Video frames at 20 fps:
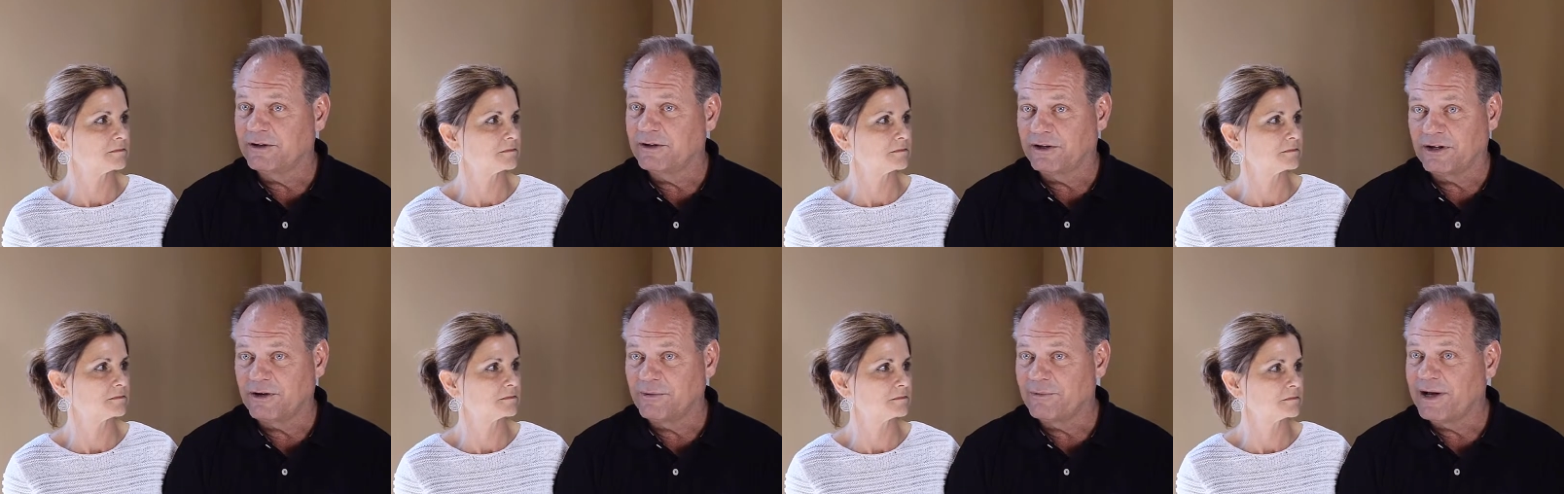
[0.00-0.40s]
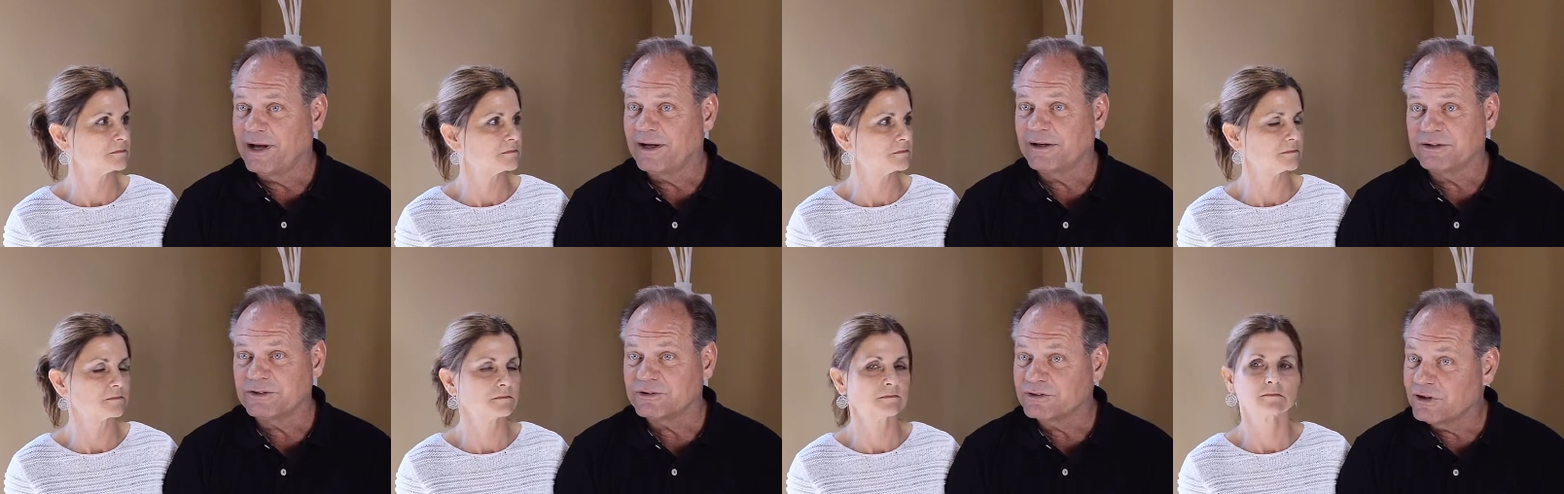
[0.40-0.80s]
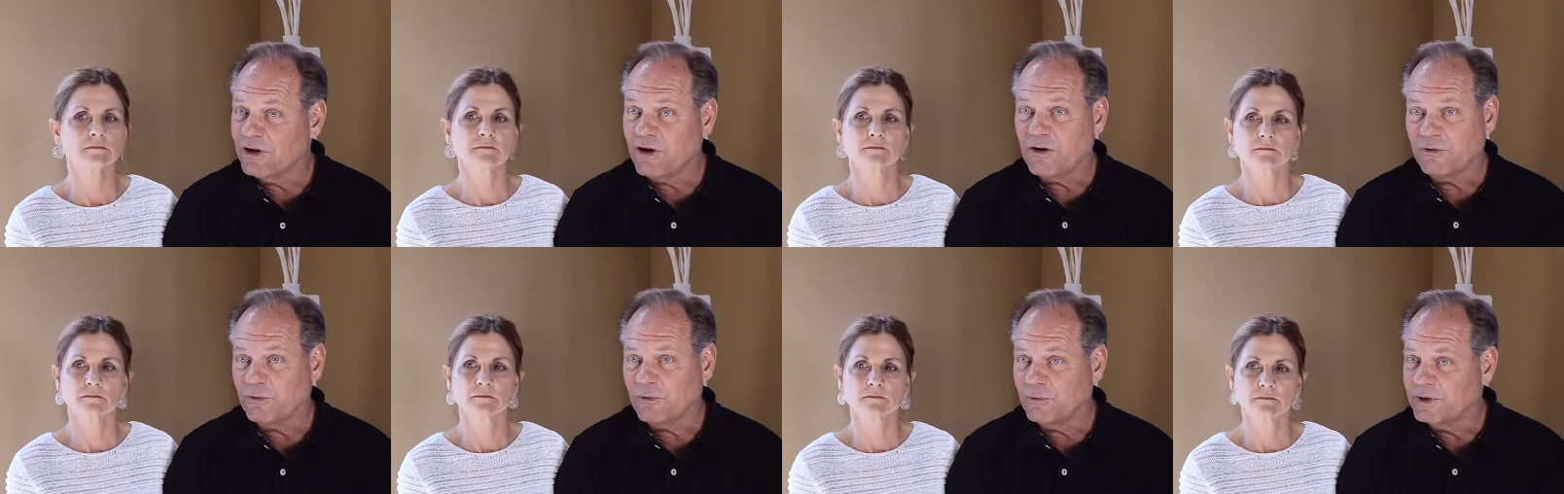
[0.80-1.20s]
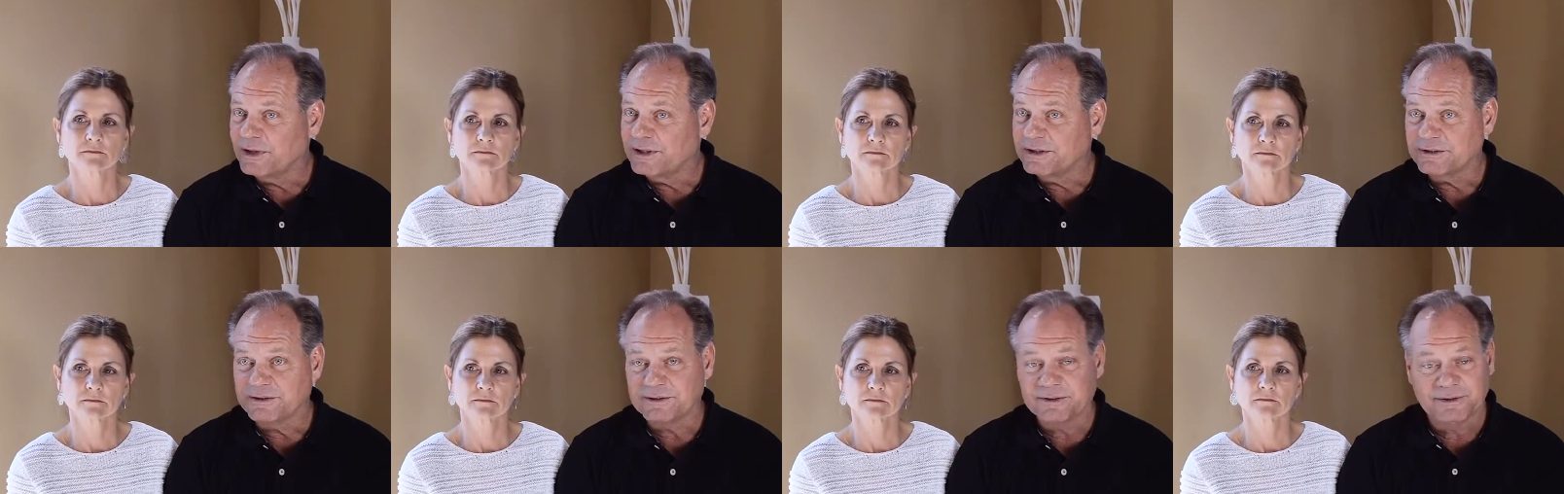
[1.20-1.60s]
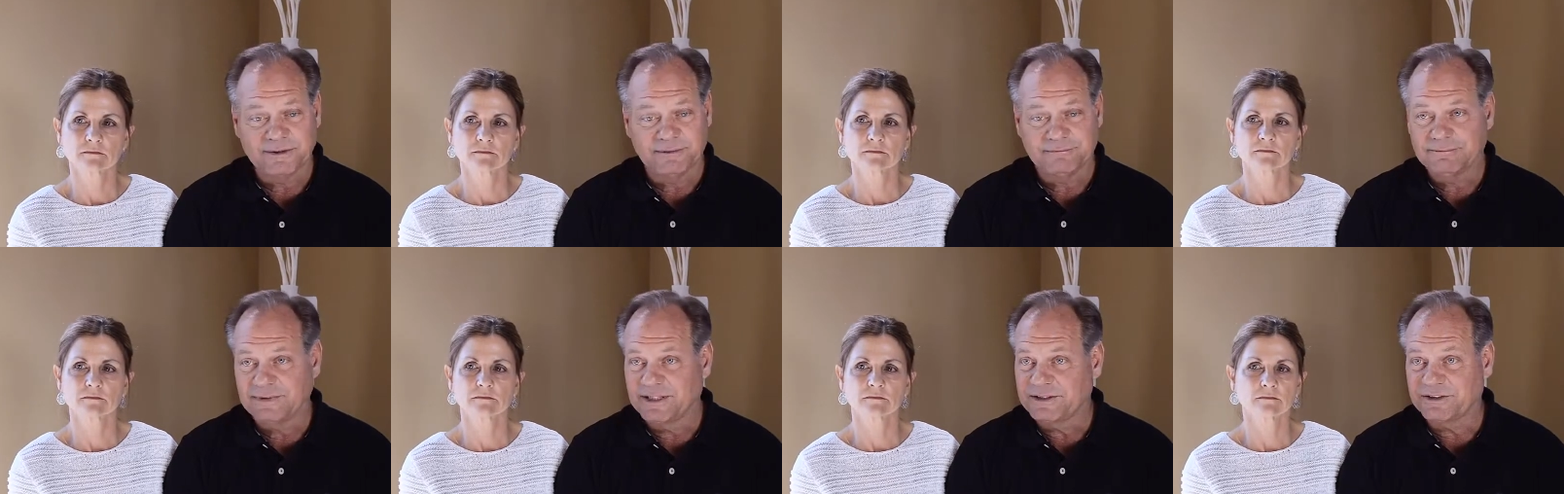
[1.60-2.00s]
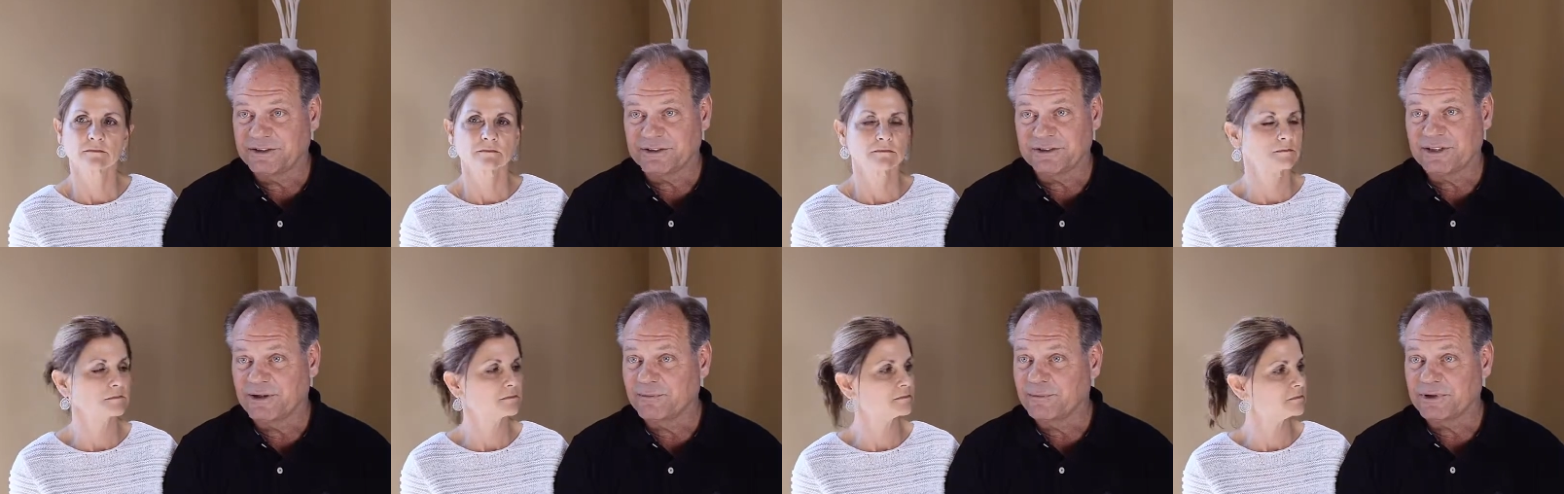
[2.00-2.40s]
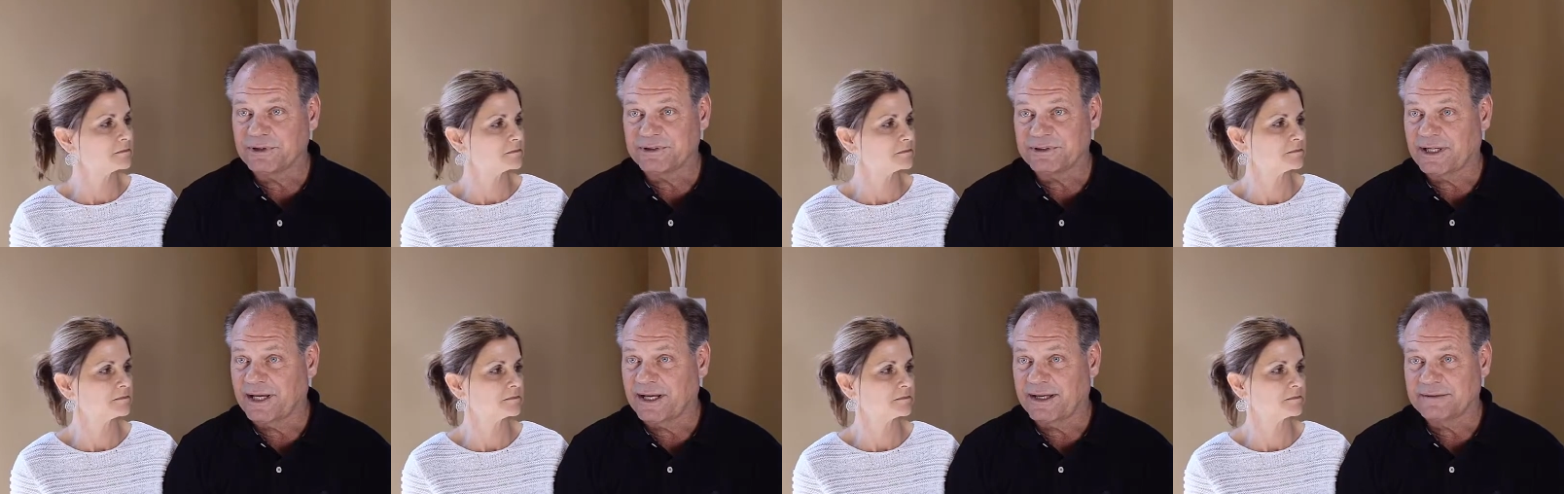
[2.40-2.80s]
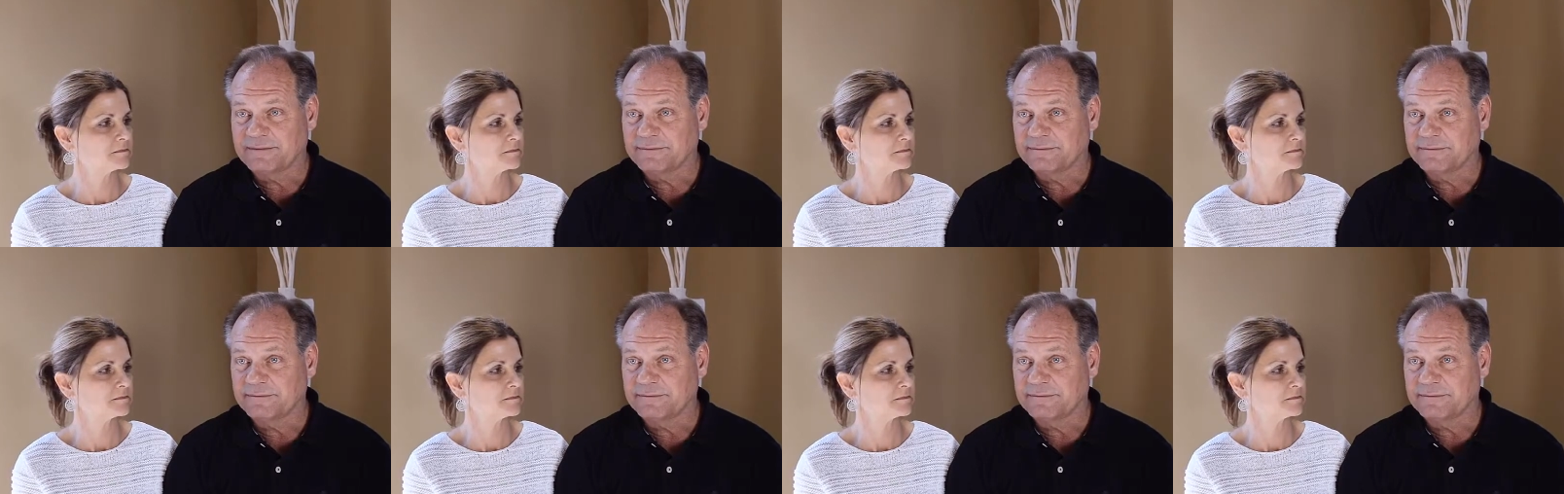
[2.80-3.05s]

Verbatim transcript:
Speaker 1: to come out and install the windows. It's as simple as that.